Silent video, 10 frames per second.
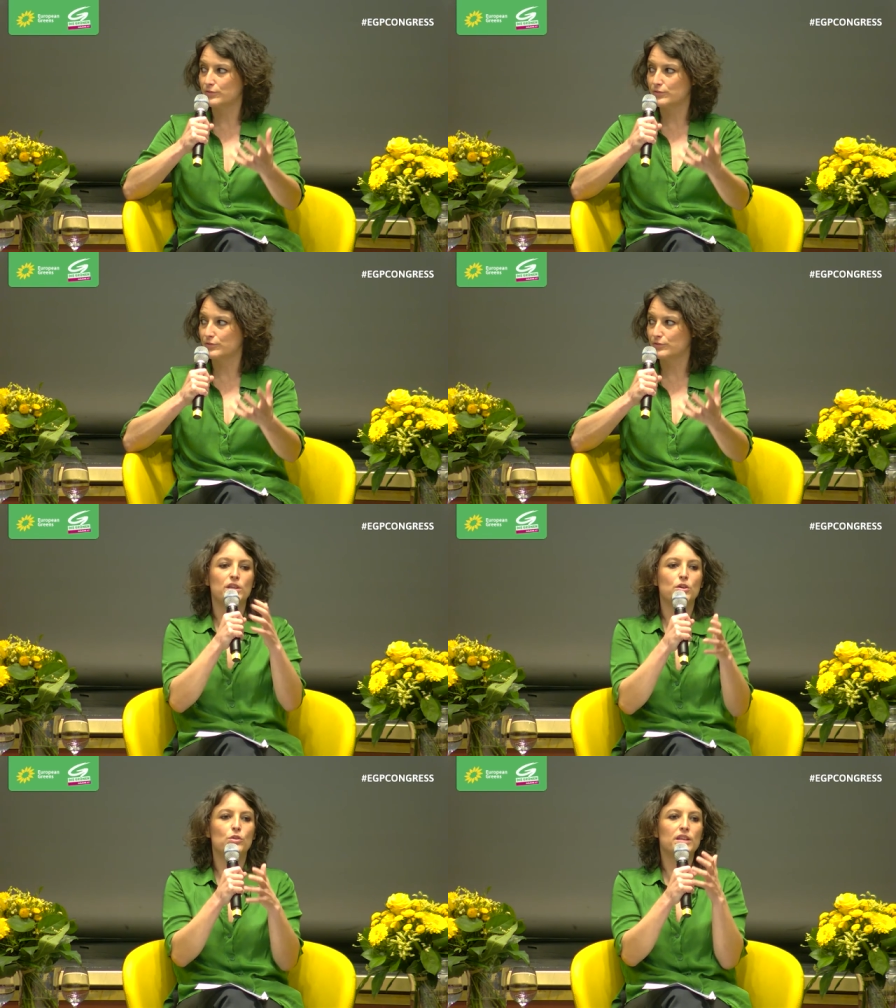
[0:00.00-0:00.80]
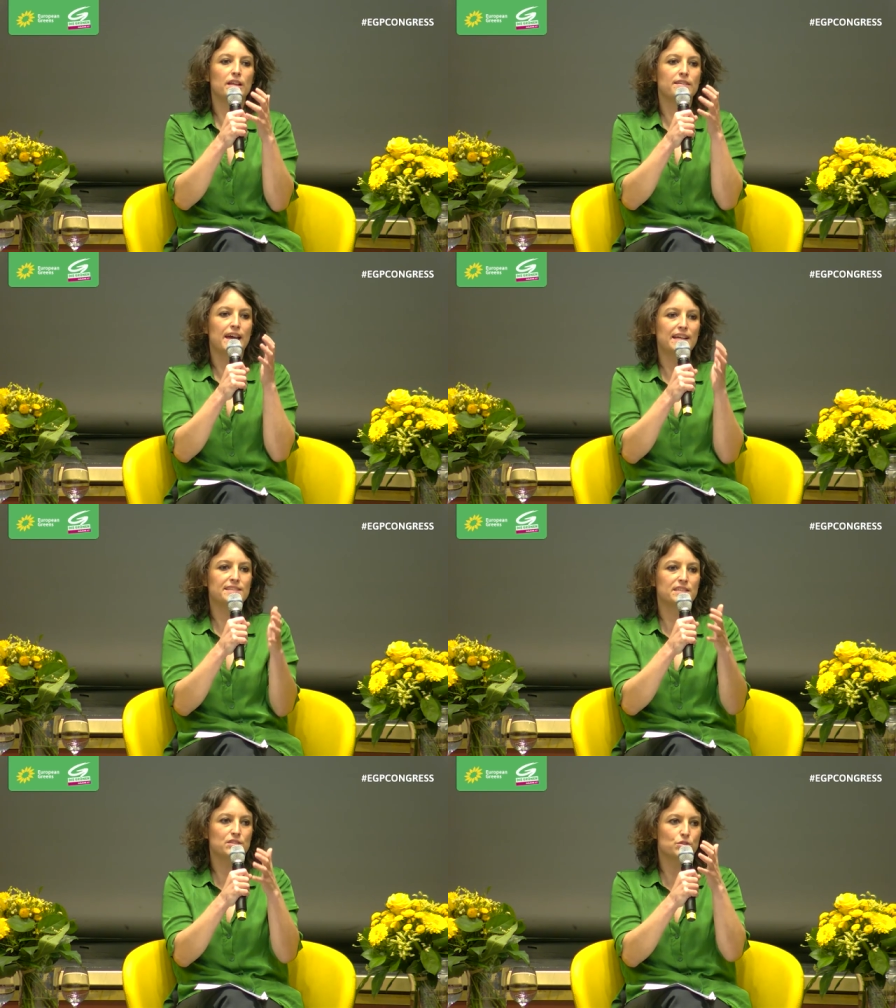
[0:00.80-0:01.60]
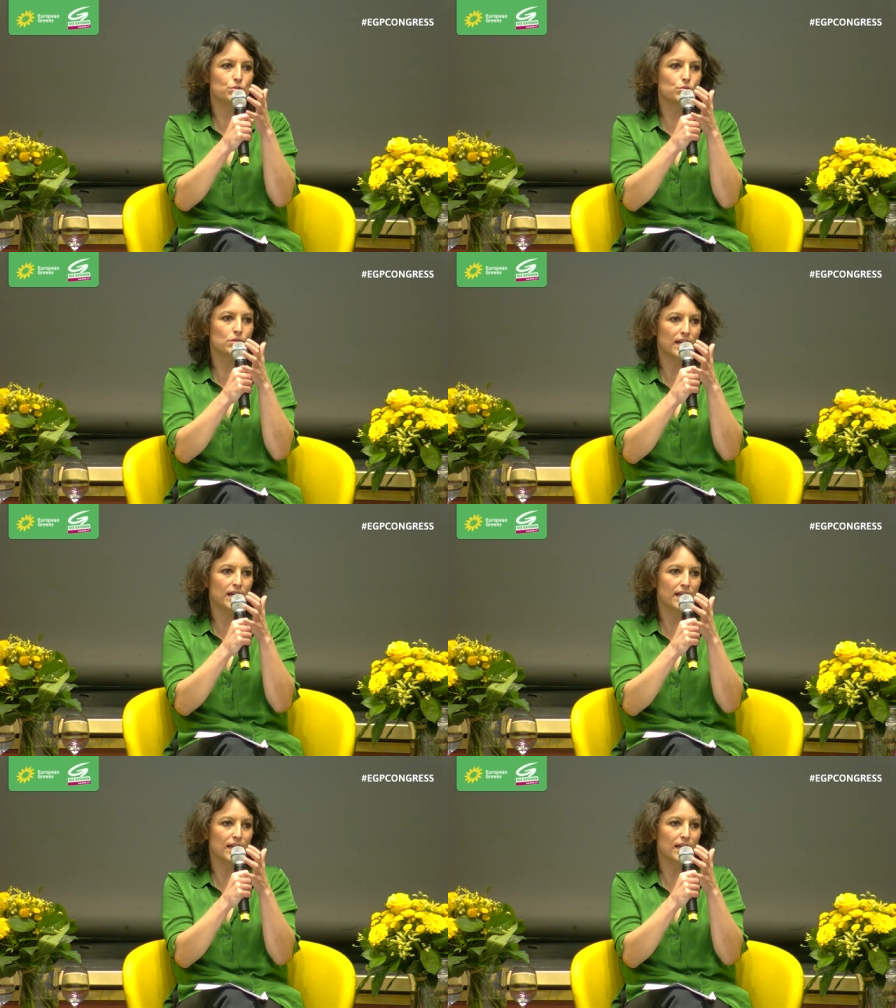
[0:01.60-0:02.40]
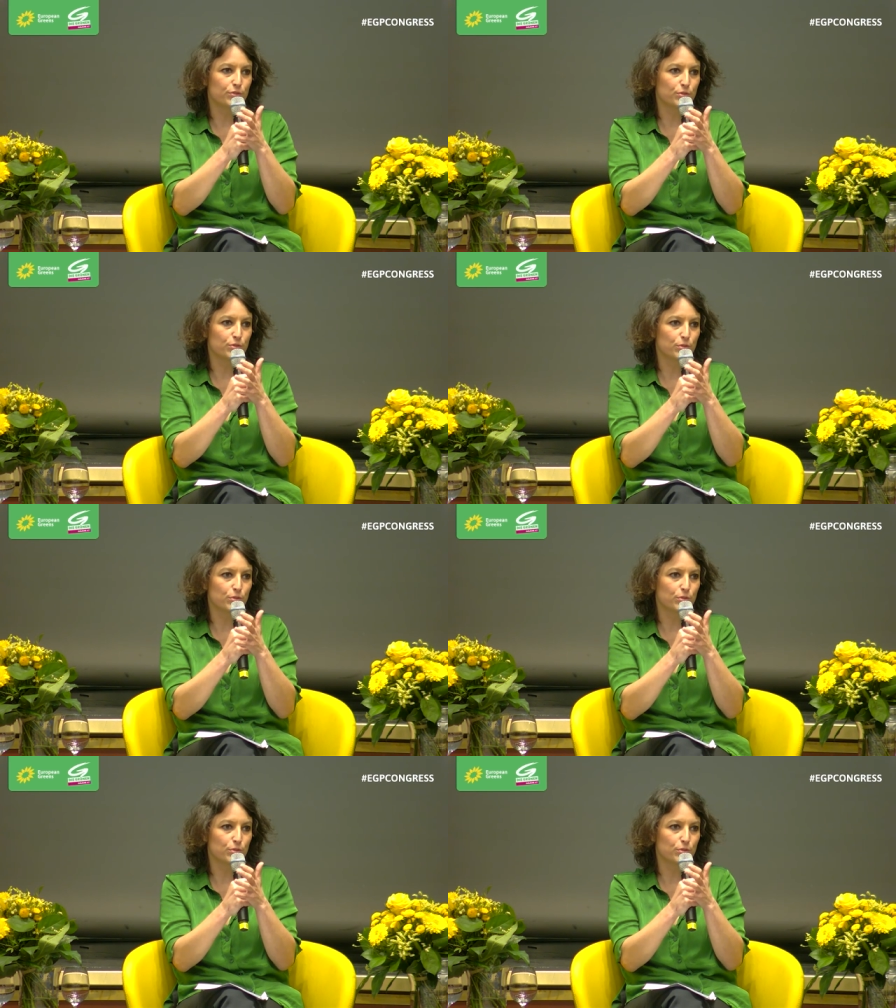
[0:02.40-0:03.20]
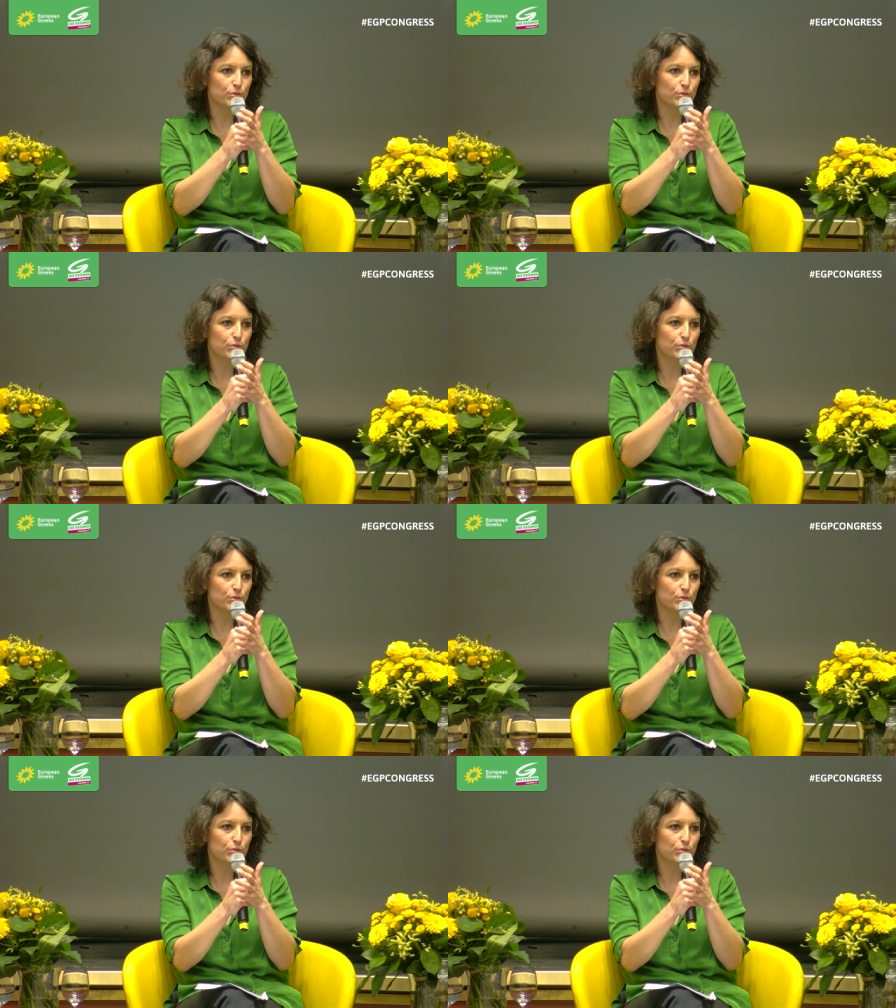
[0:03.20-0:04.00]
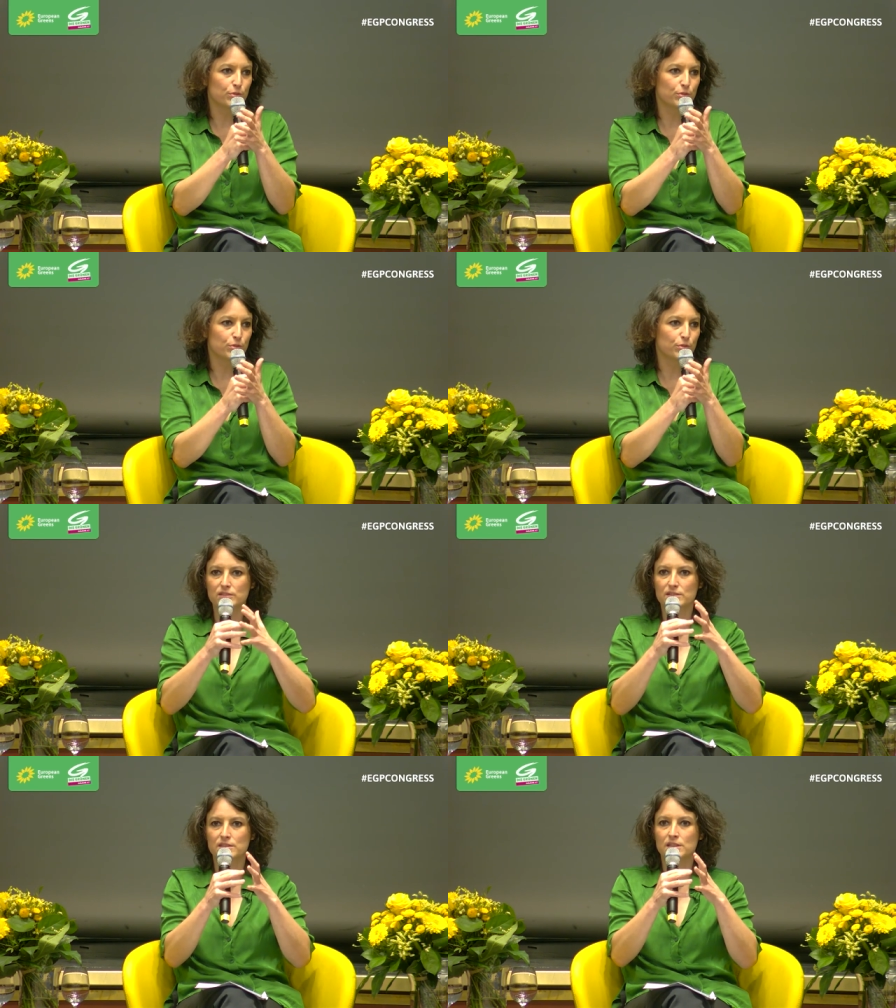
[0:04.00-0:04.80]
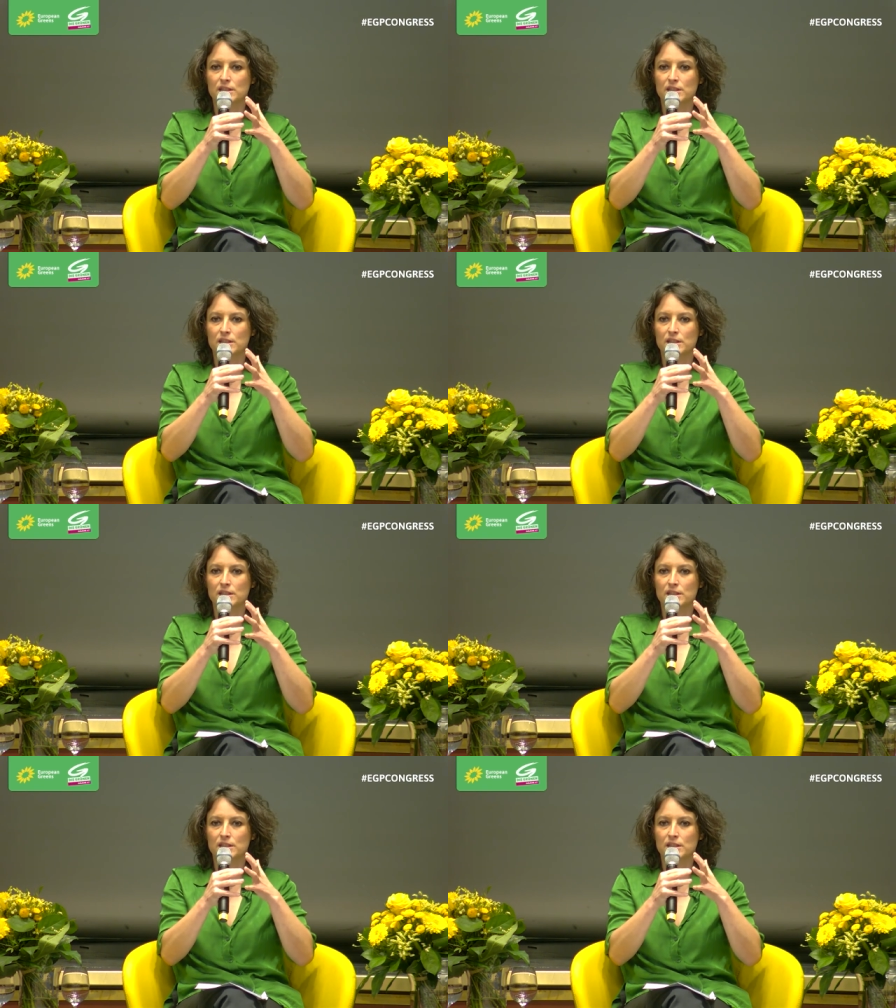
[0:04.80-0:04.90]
So we know that access to healthy food is one of the biggest